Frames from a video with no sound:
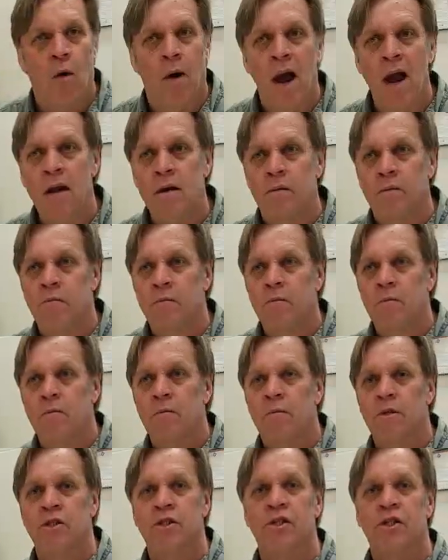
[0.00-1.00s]
All right,
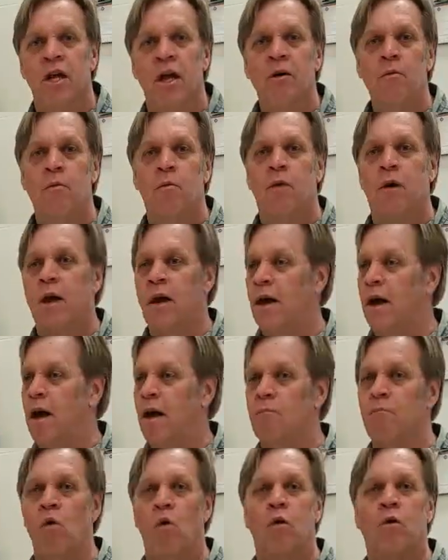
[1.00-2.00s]
this is it. We're going
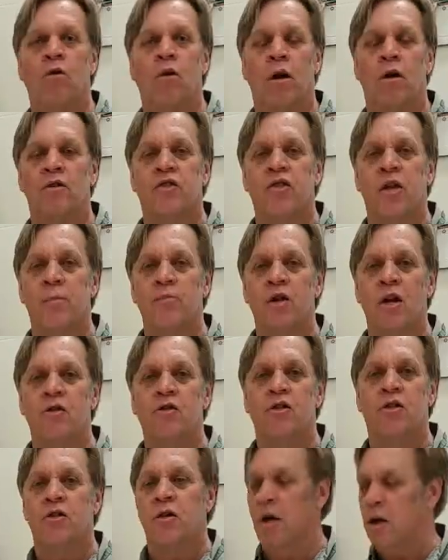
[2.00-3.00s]
to have more
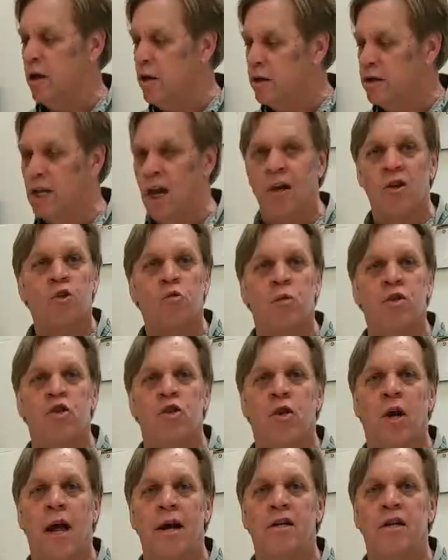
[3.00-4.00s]
subjects. Tell us
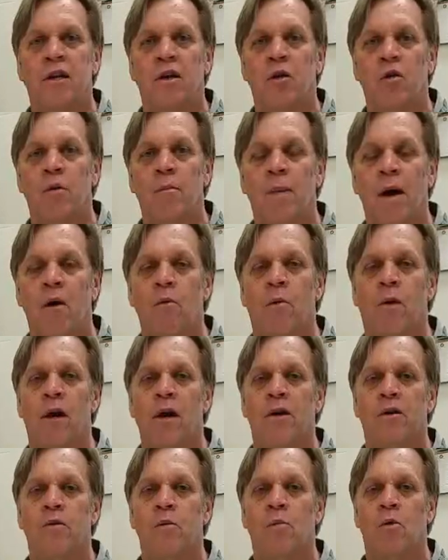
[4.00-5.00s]
what you'd like to hear about.
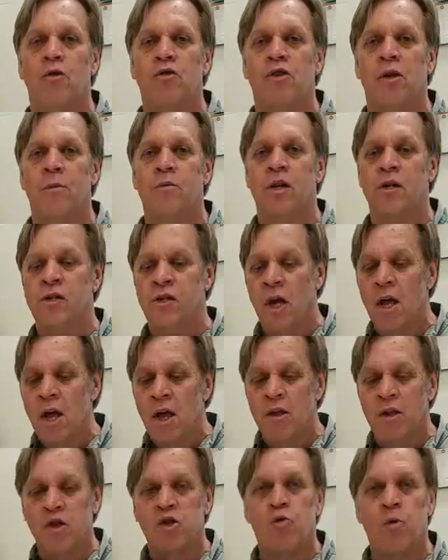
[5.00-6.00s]
We're going to do more subjects.
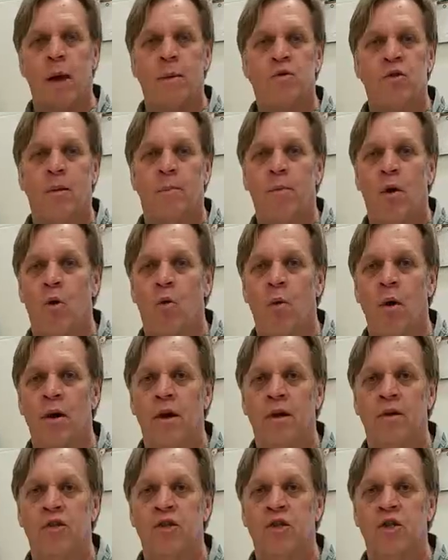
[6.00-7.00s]
This wraps up our
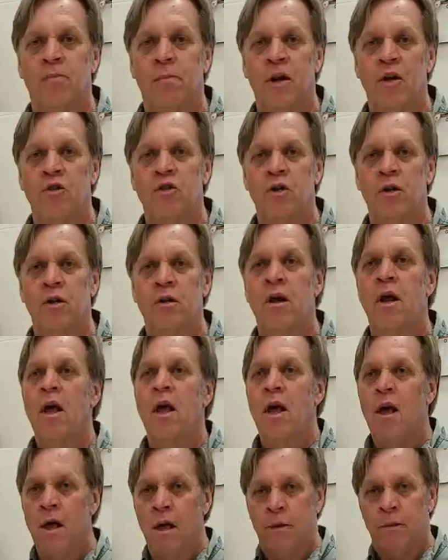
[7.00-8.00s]
one on suspension.
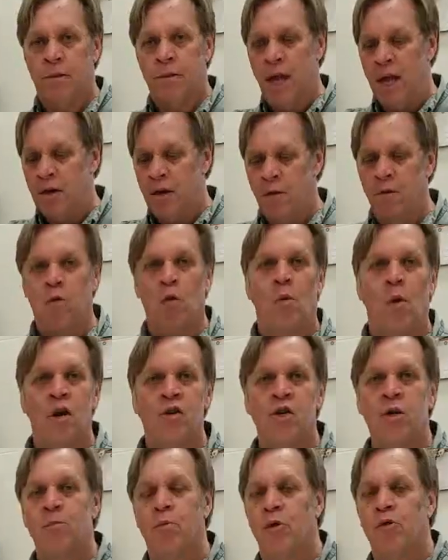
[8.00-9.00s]
Thank you for
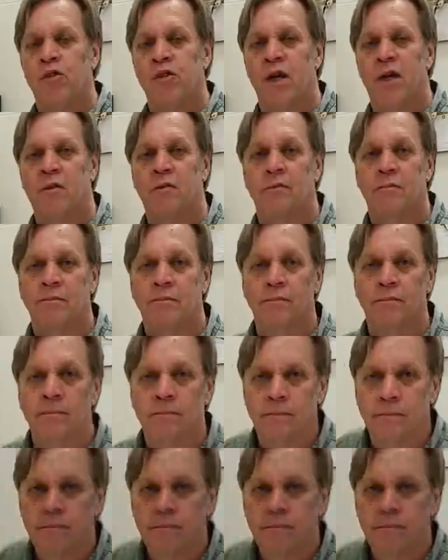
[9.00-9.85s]
watching ProCycle.